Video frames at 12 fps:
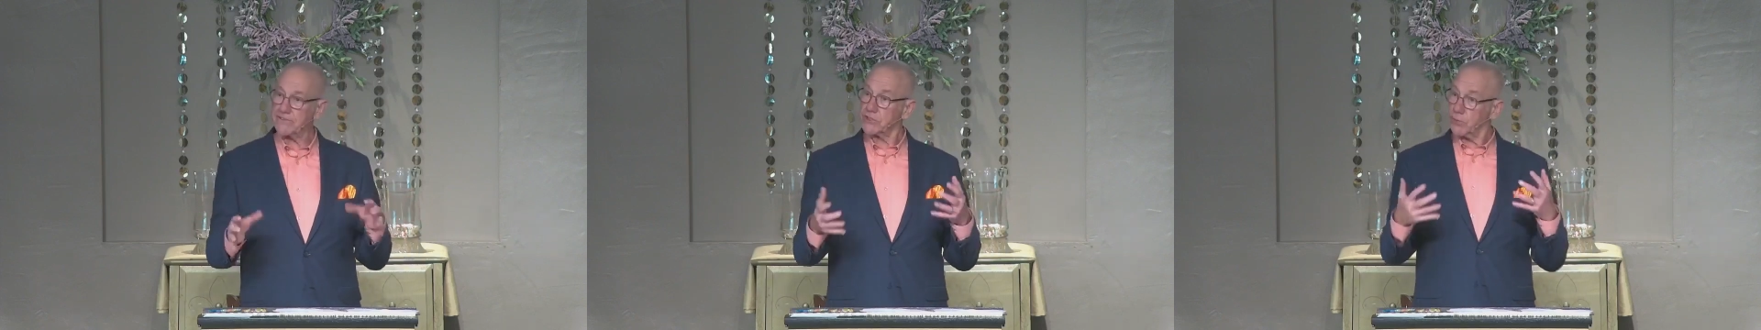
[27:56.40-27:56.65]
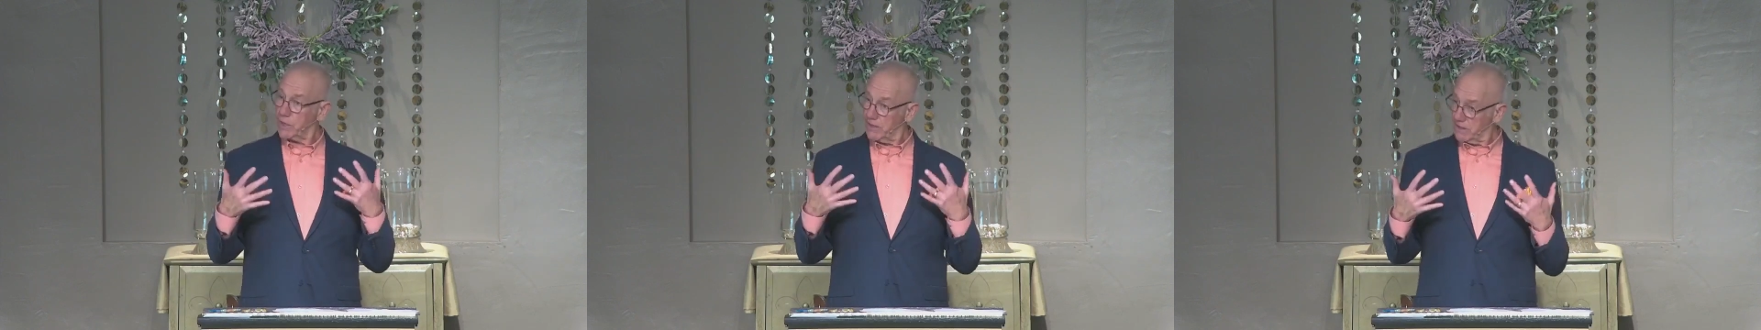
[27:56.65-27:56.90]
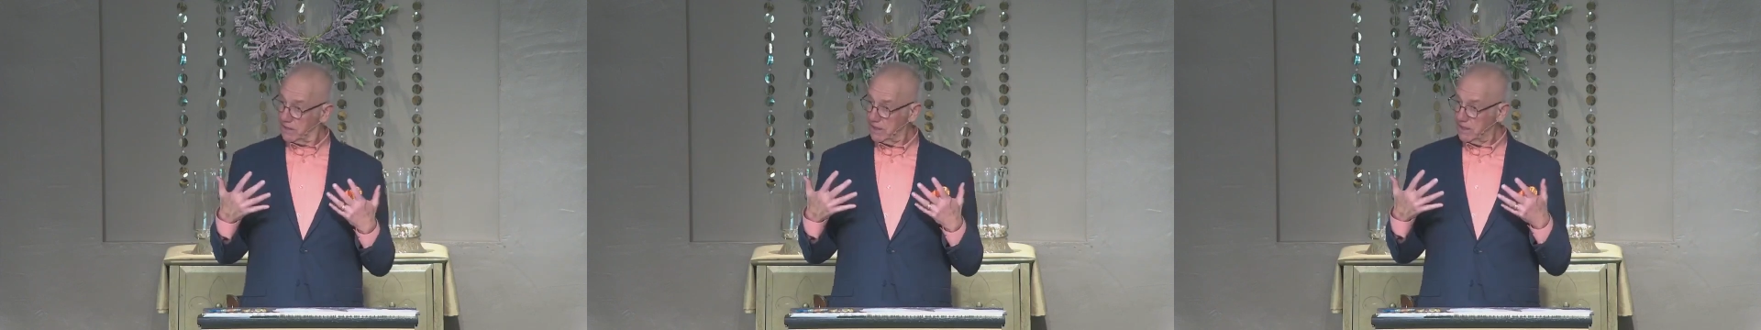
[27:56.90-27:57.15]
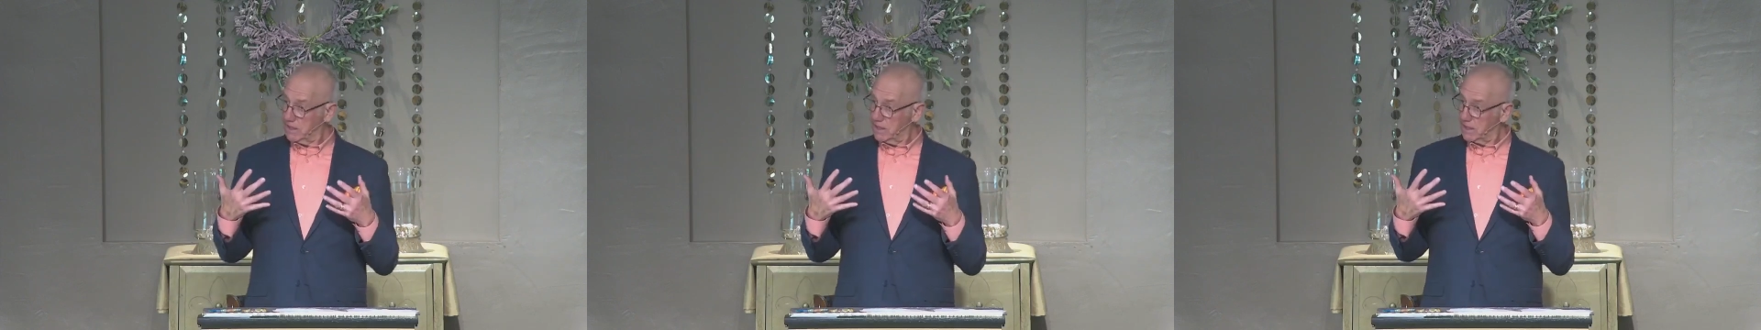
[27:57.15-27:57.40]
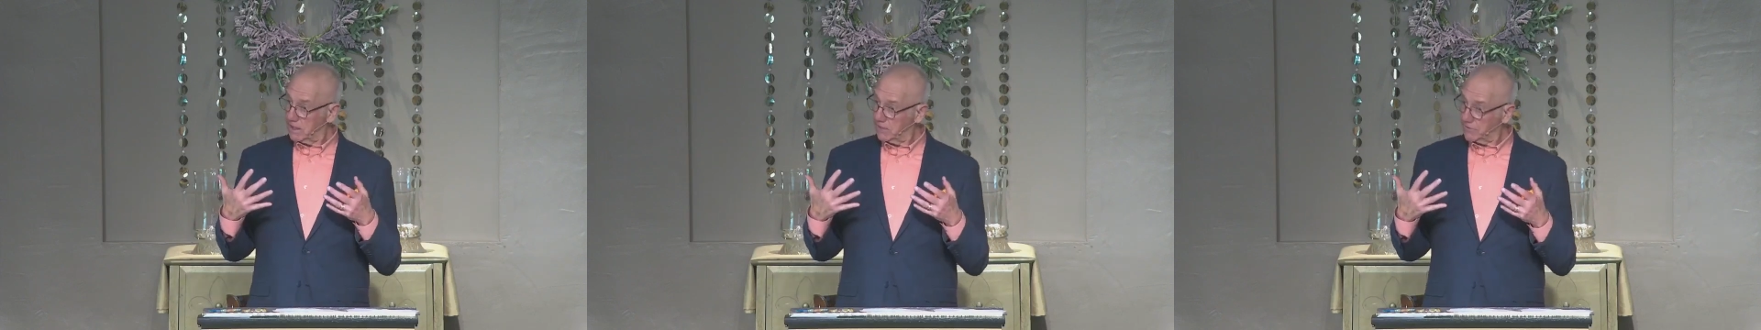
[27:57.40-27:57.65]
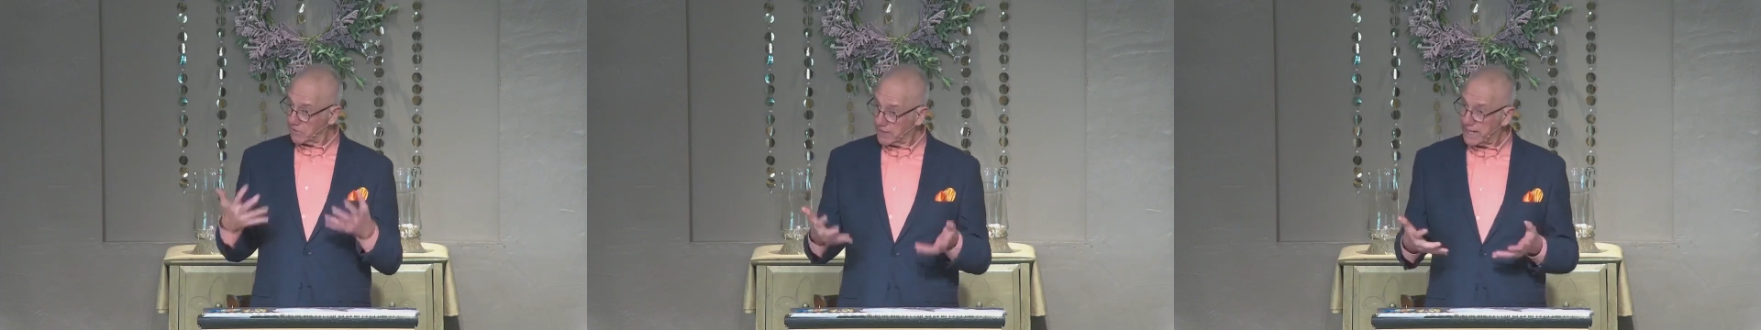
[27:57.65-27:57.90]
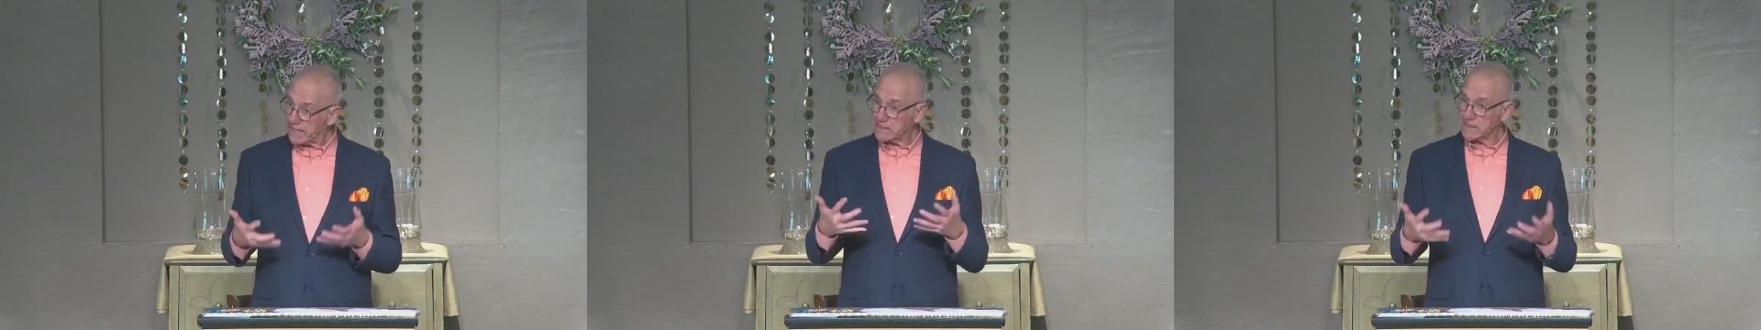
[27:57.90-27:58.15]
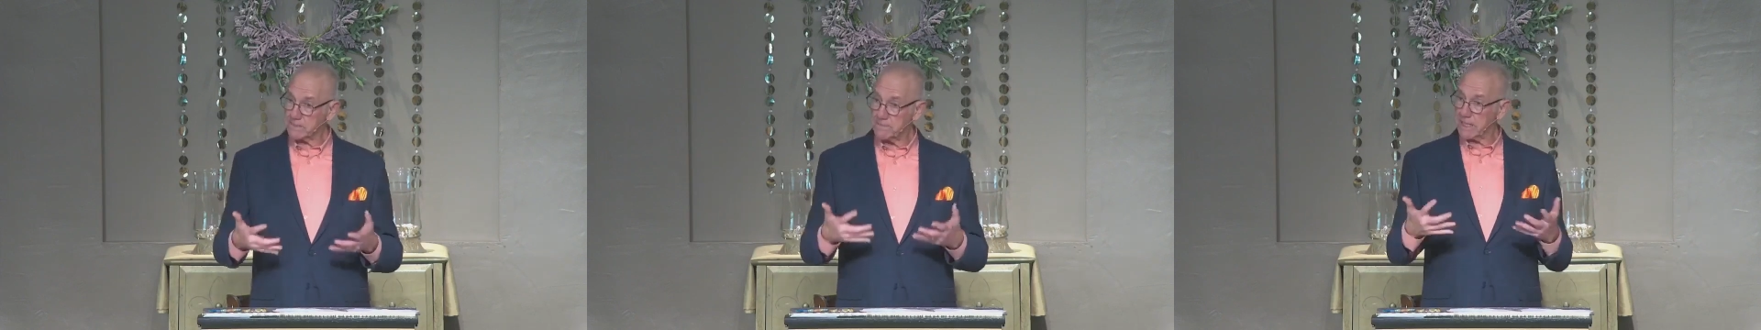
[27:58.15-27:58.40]
lives do we
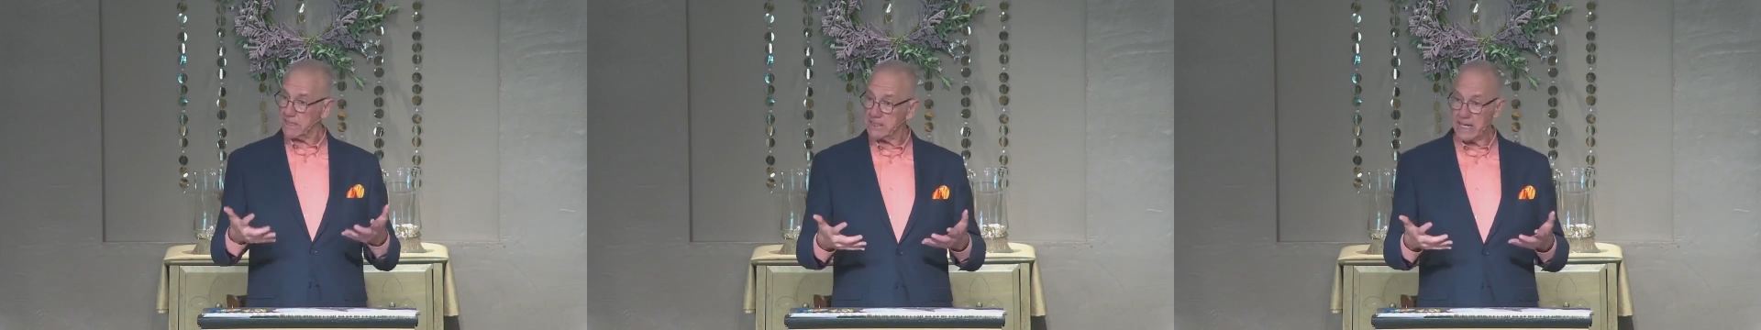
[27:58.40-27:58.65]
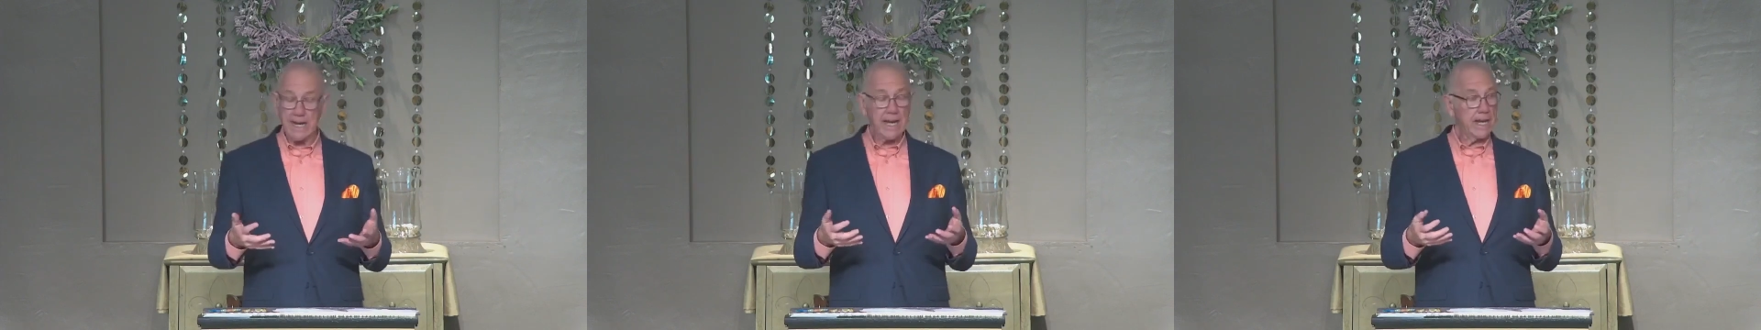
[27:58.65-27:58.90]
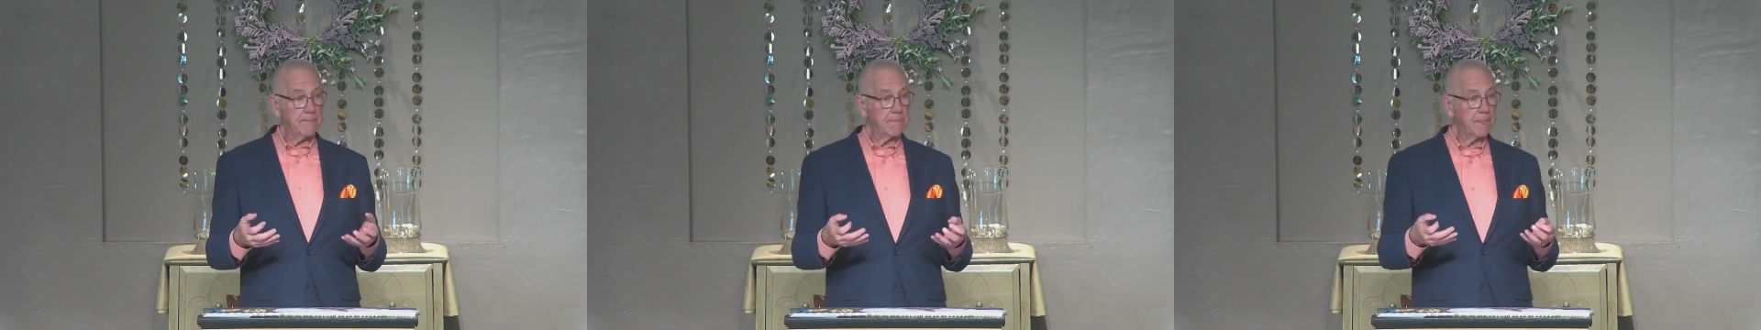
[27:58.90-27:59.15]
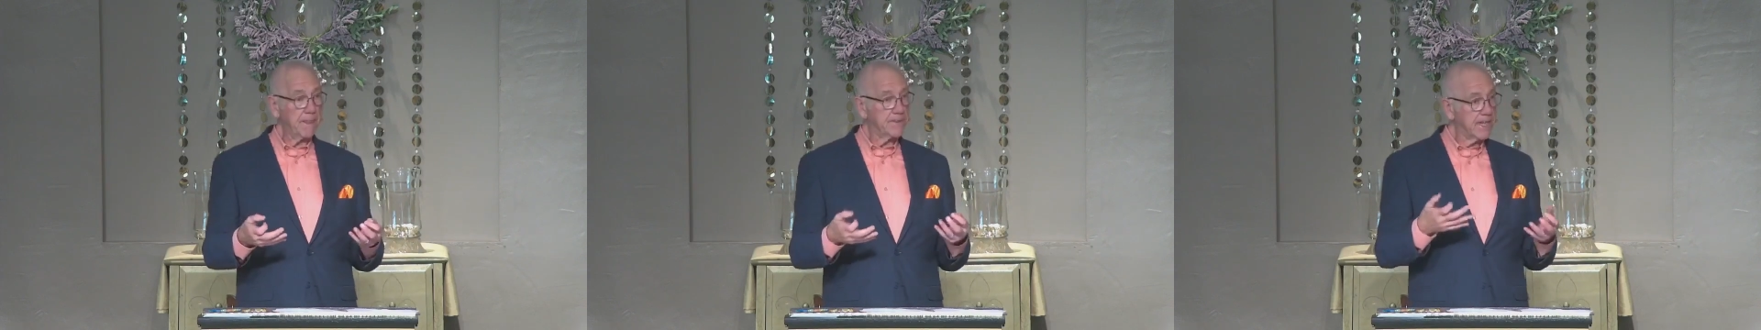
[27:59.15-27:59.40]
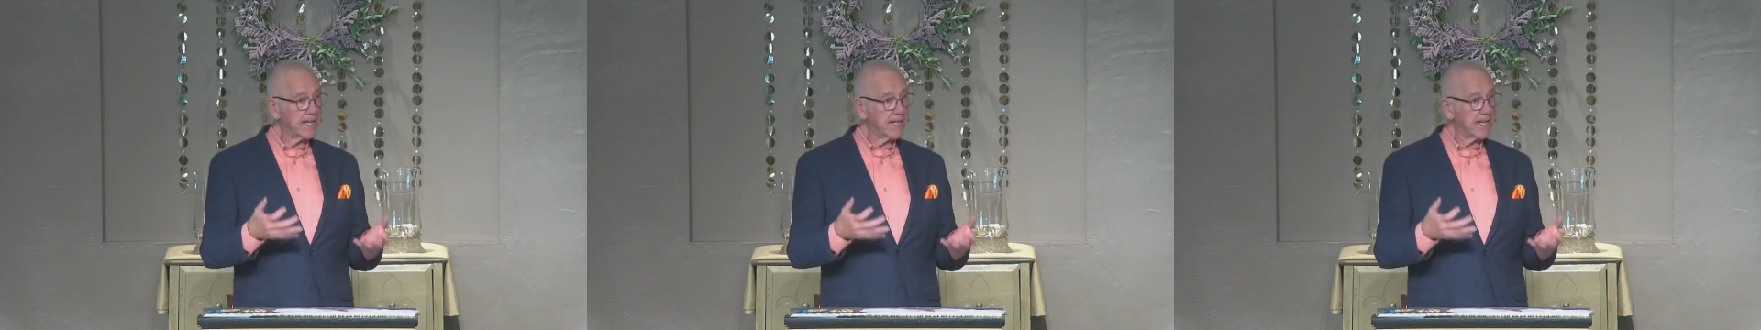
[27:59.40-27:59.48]
forget to spend time